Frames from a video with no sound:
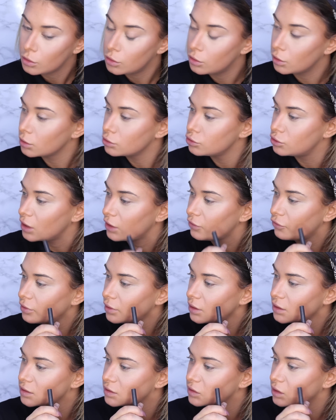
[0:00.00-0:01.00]
You can
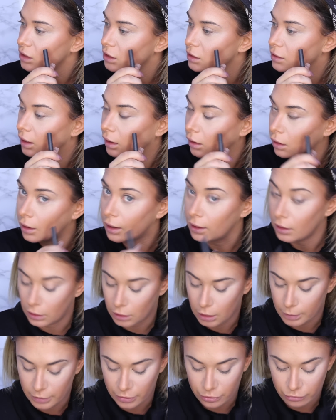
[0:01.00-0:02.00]
definitely see that
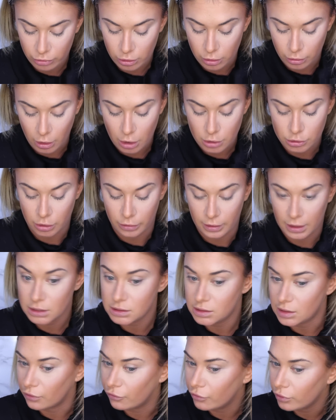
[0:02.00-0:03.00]
highlight coming through, can't you?
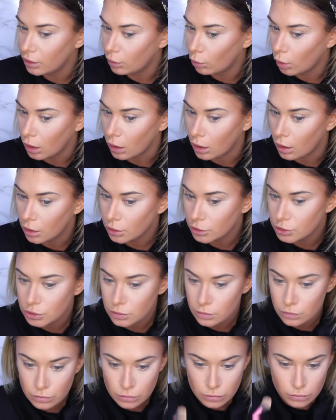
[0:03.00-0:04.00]
That's definitely
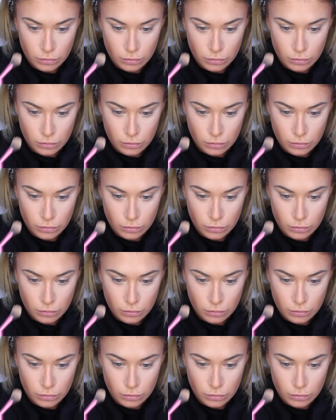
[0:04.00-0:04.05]
worked.